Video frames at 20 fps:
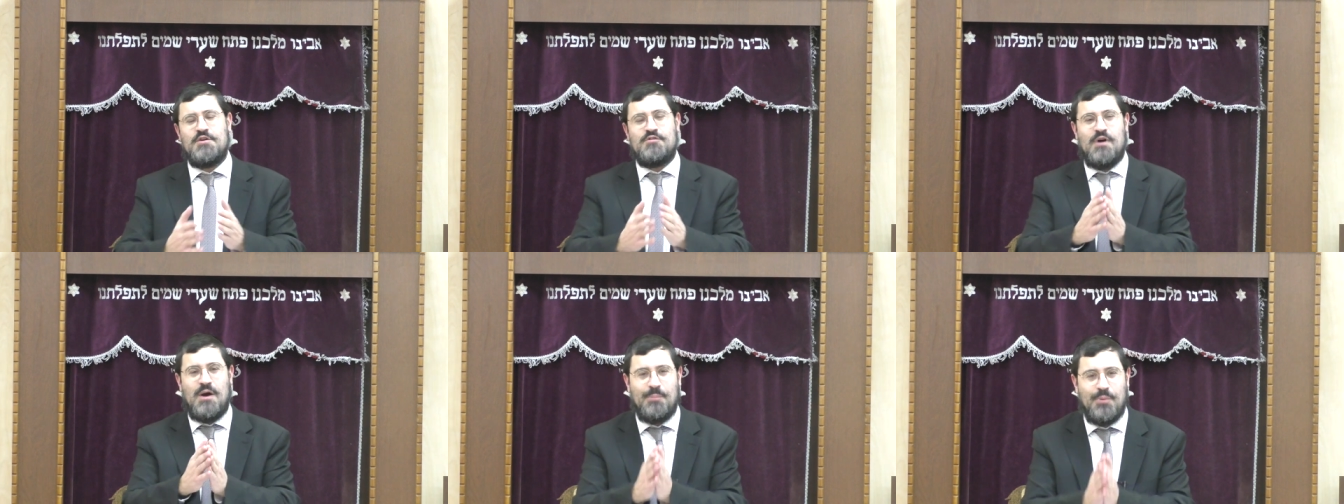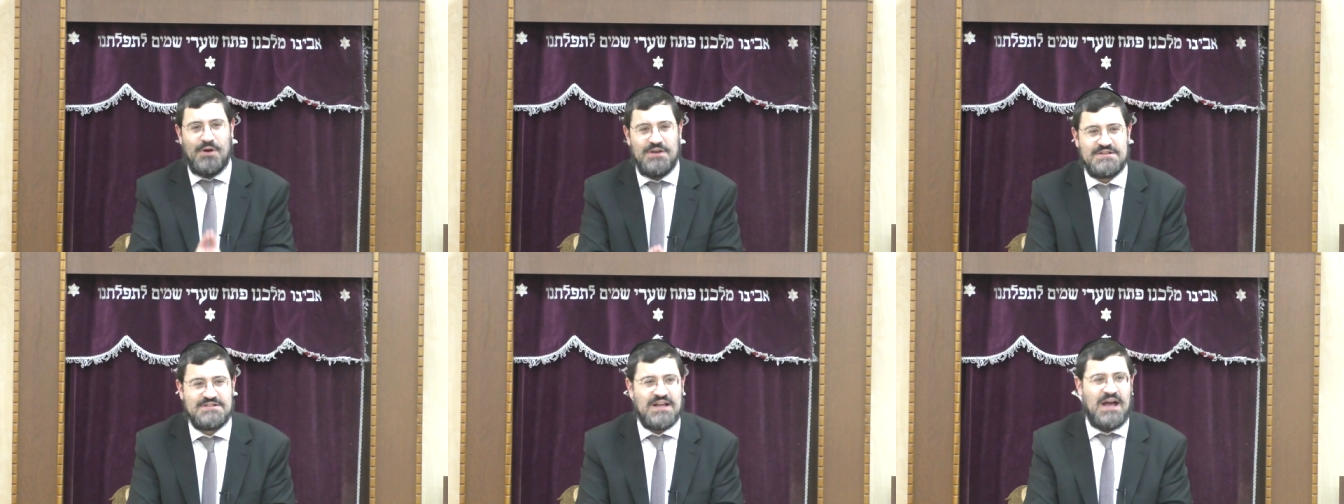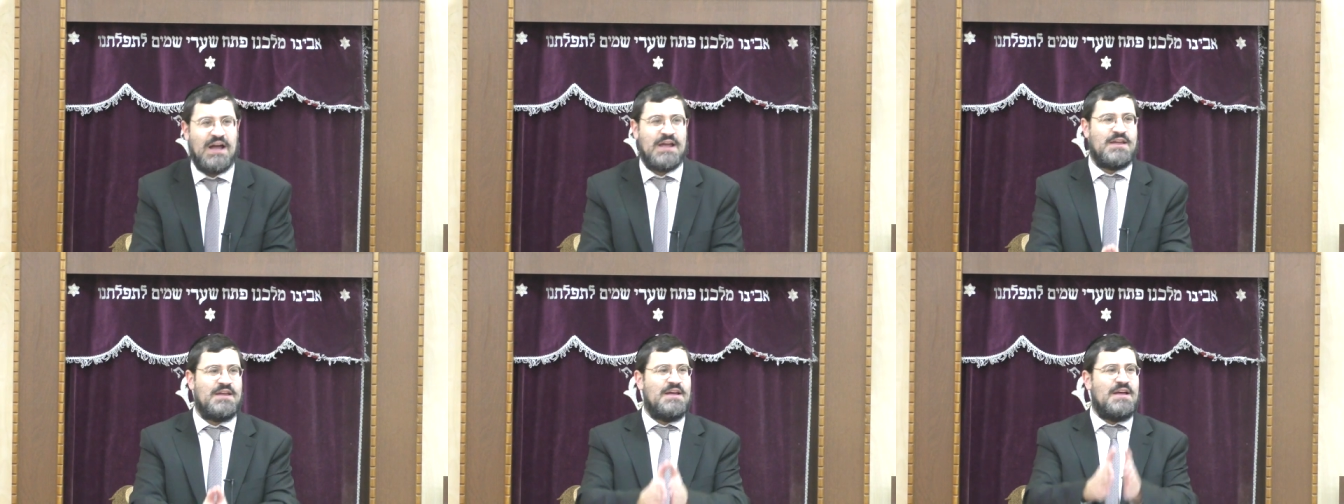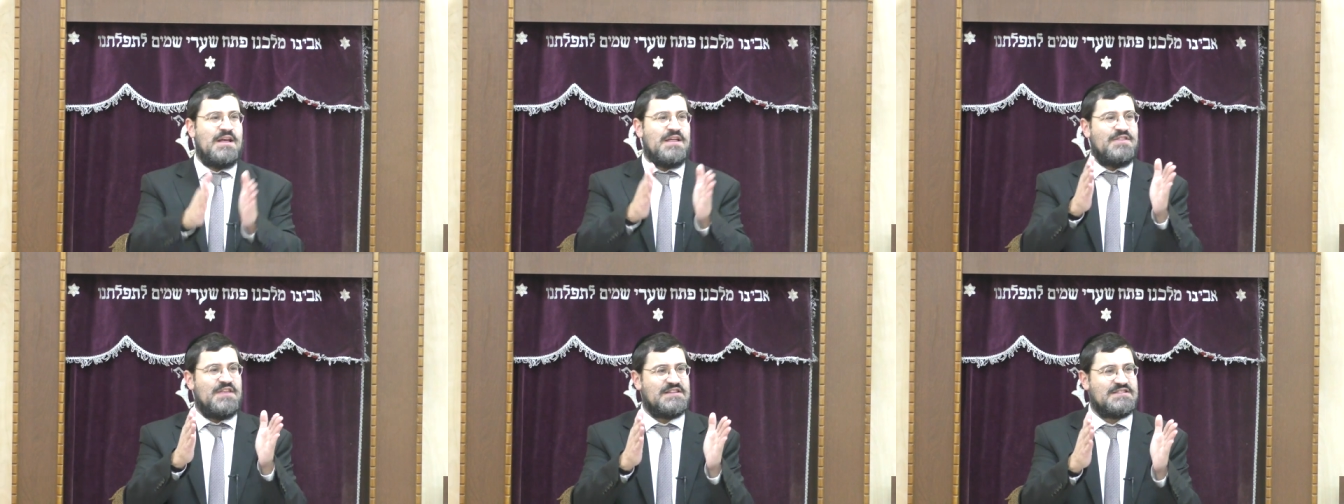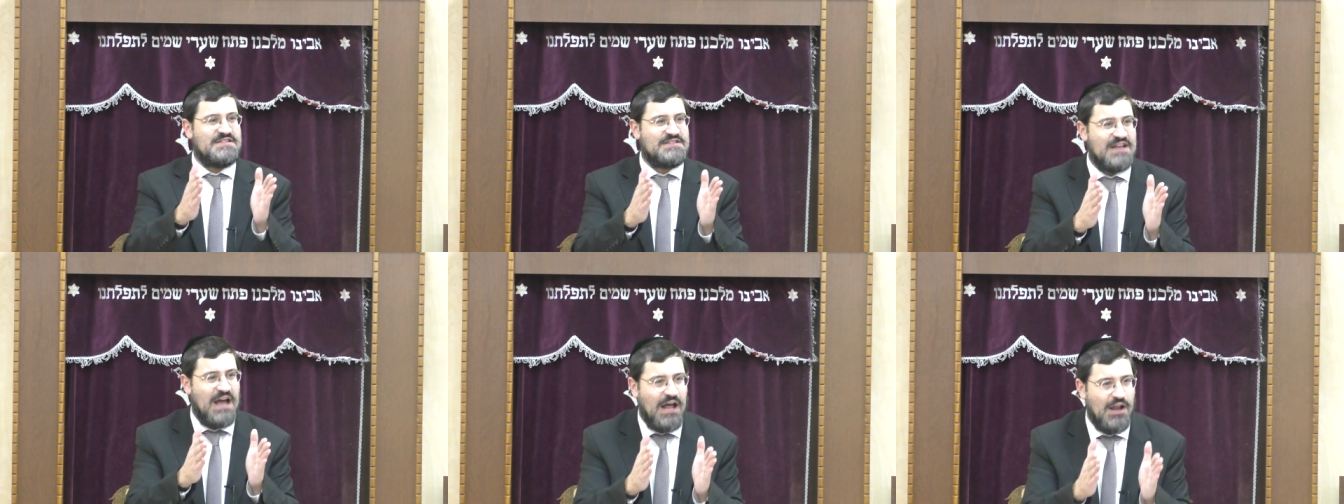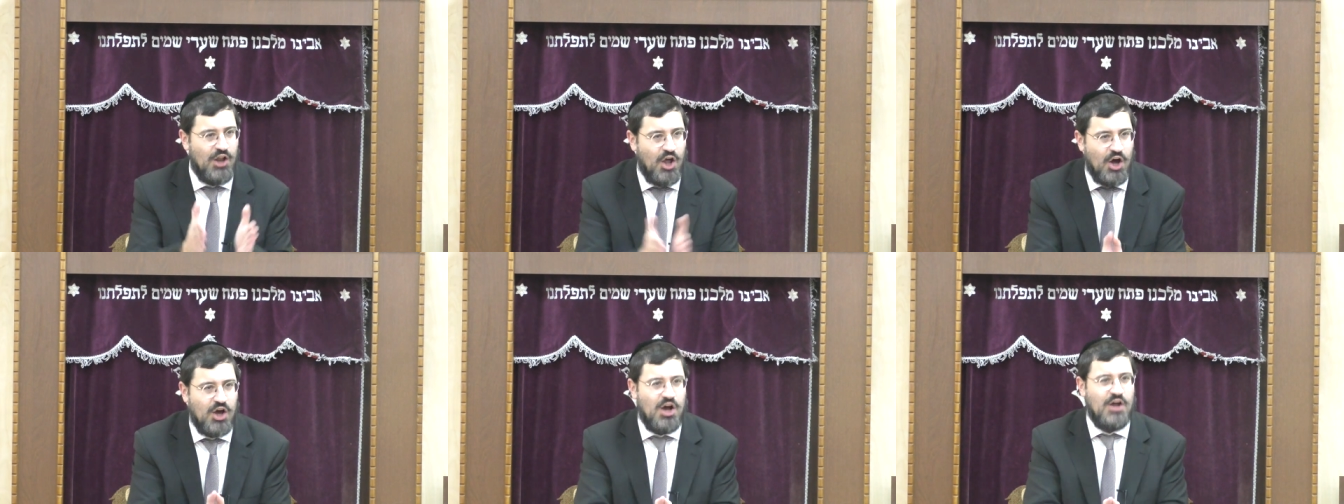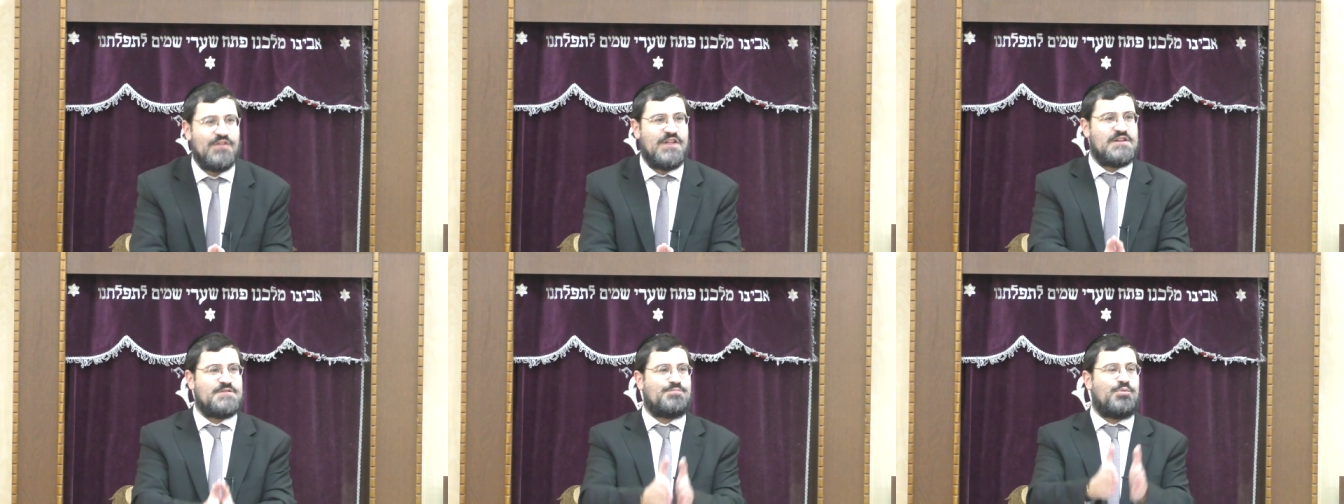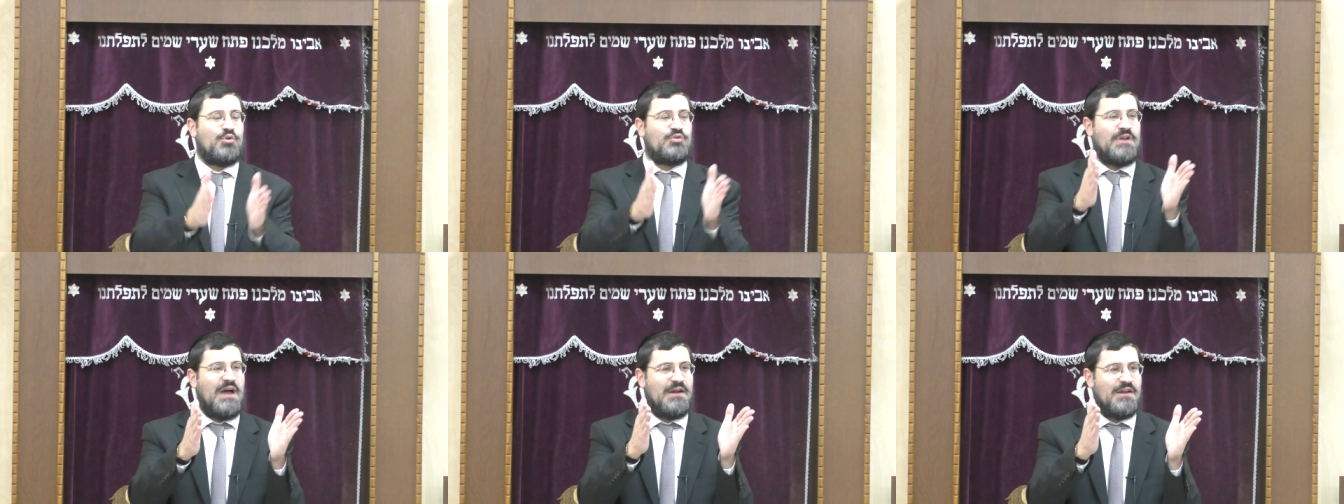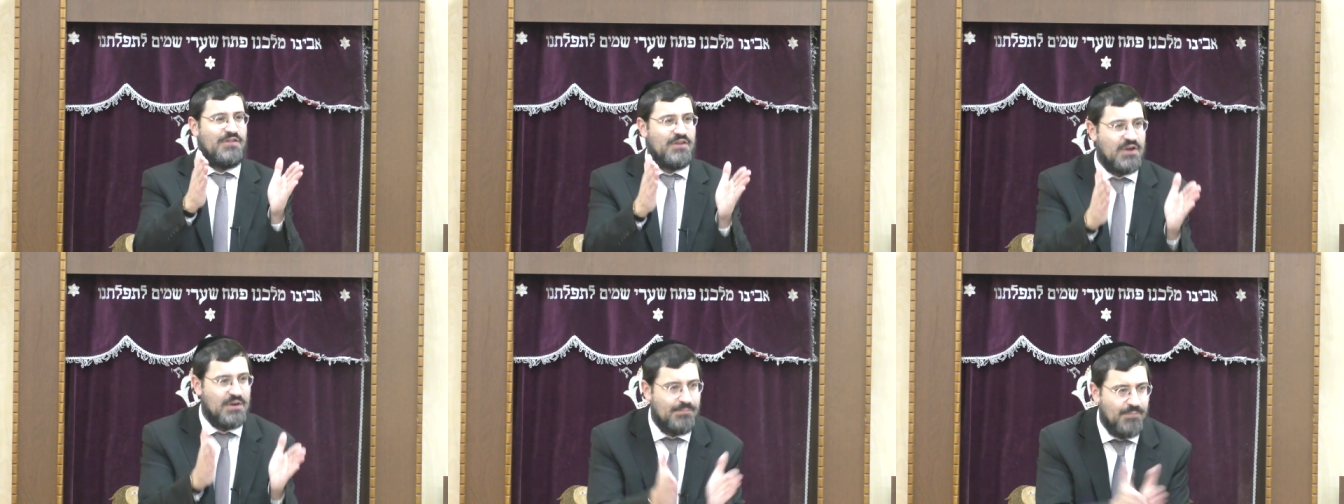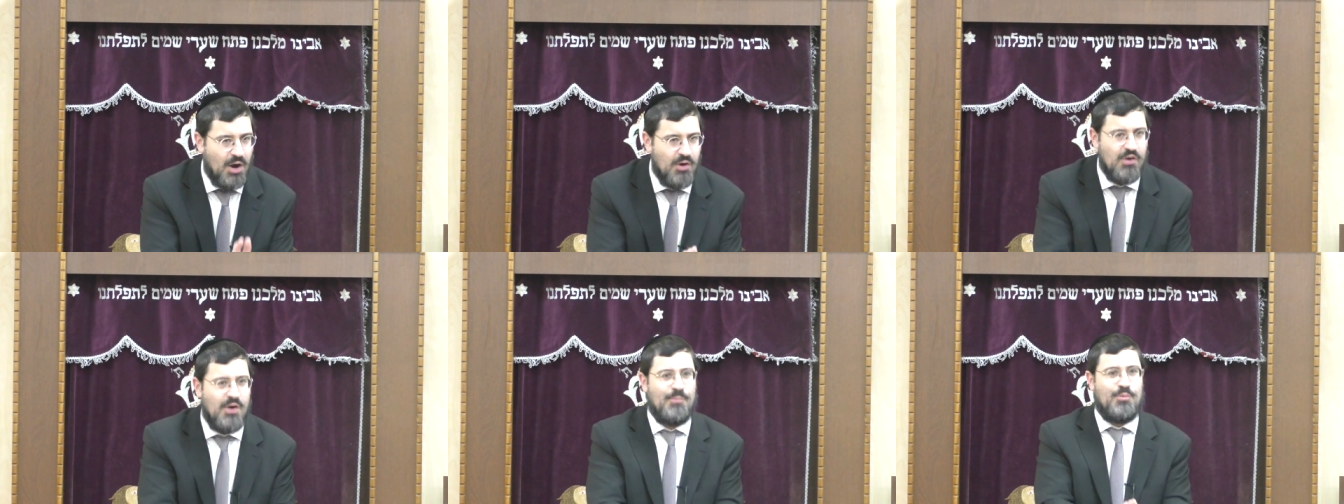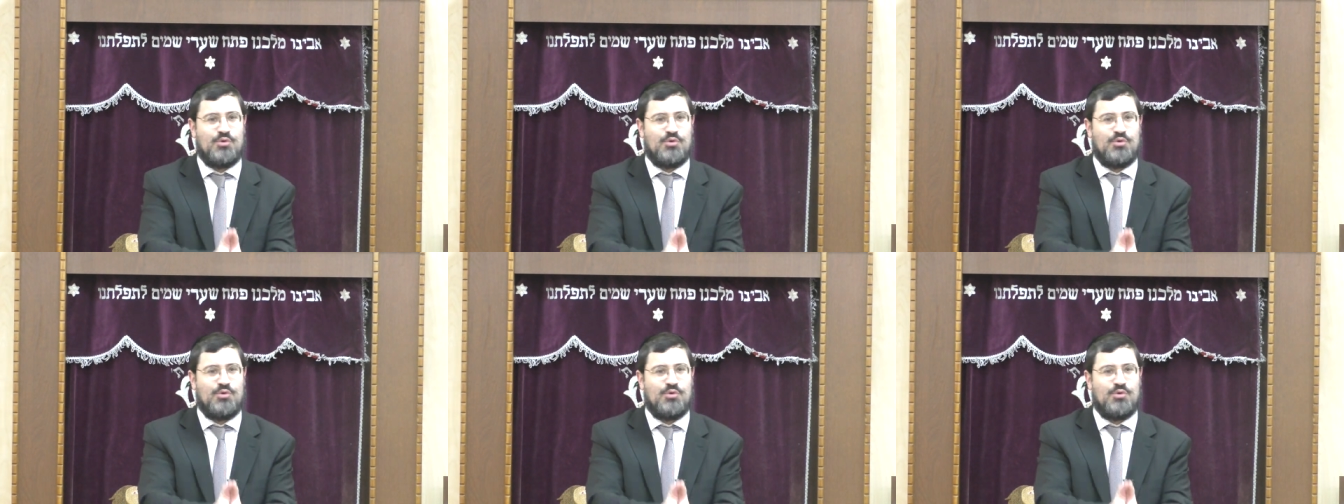Rabbi Yisai, this is a halacha that's brought down in the Gemara,